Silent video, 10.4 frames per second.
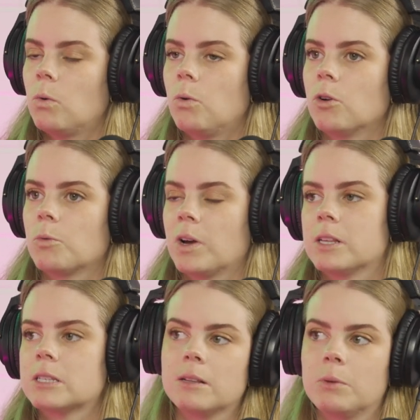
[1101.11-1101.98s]
or when
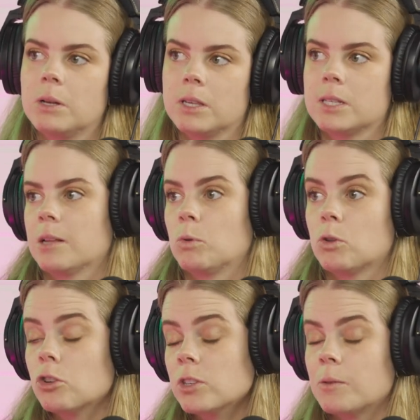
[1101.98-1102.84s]
is the animal
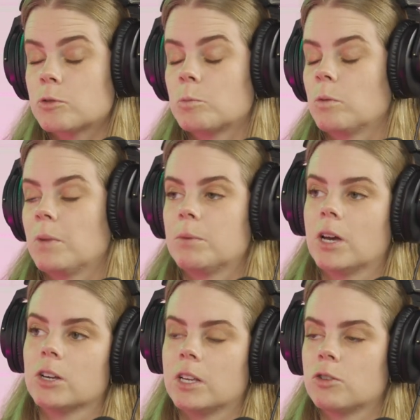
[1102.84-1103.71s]
not comfortable, maybe
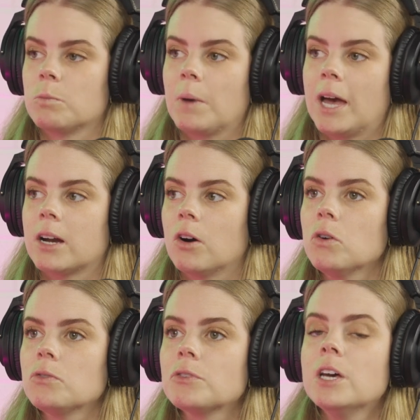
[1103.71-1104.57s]
I need to back
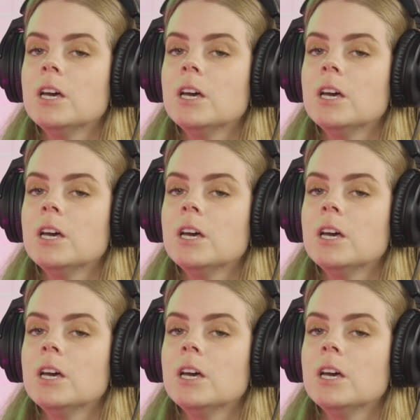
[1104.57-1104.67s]
off.